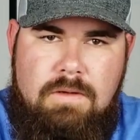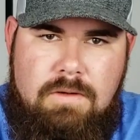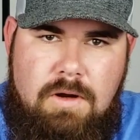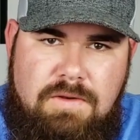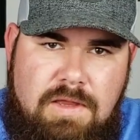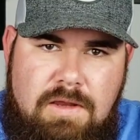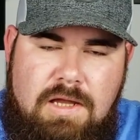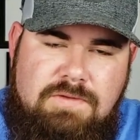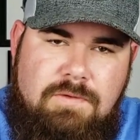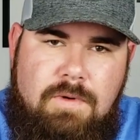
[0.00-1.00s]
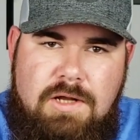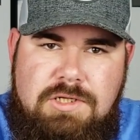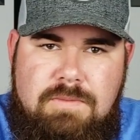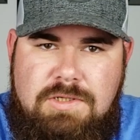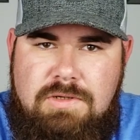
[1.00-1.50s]
Alright, thank you guys for
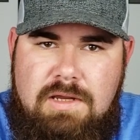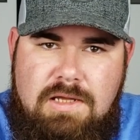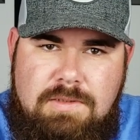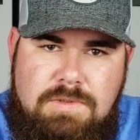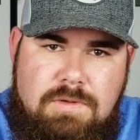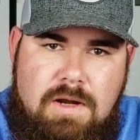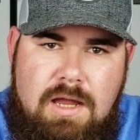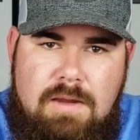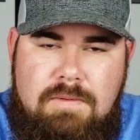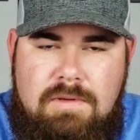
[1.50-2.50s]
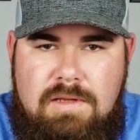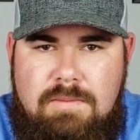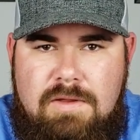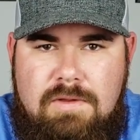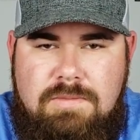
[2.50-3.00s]
watching. Make sure you guys subscribe, give
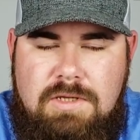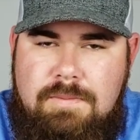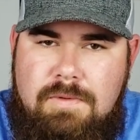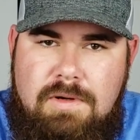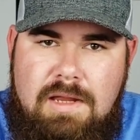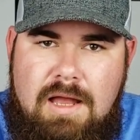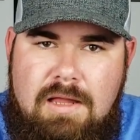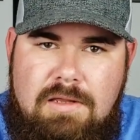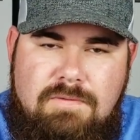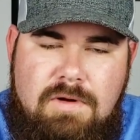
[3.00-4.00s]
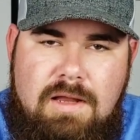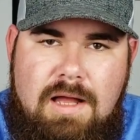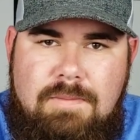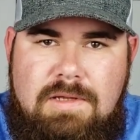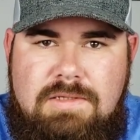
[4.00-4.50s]
me a thumbs up or a down, leave your
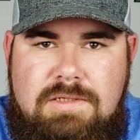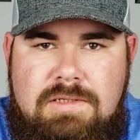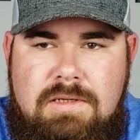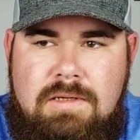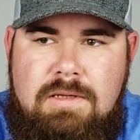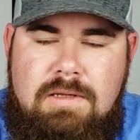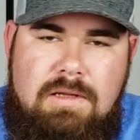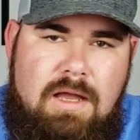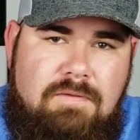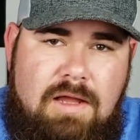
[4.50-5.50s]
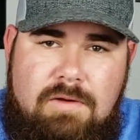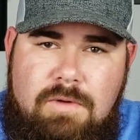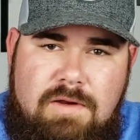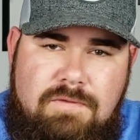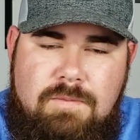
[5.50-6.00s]
comments. I've got
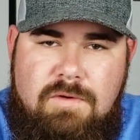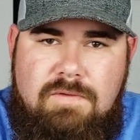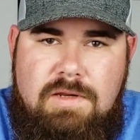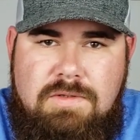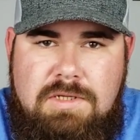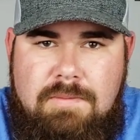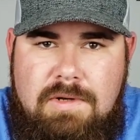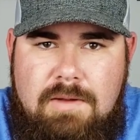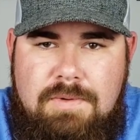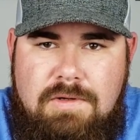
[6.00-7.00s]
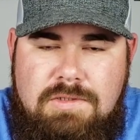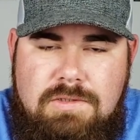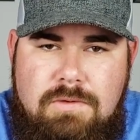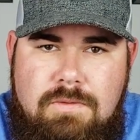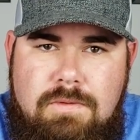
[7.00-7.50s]
quite a few more videos coming up here
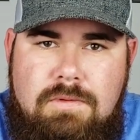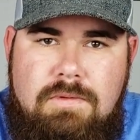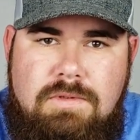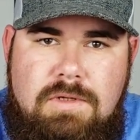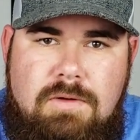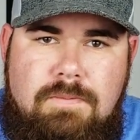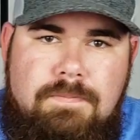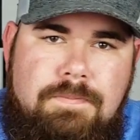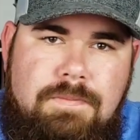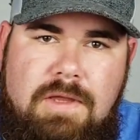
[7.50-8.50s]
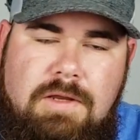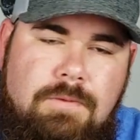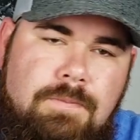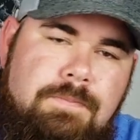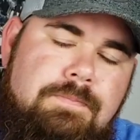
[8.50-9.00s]
soon, so thank you.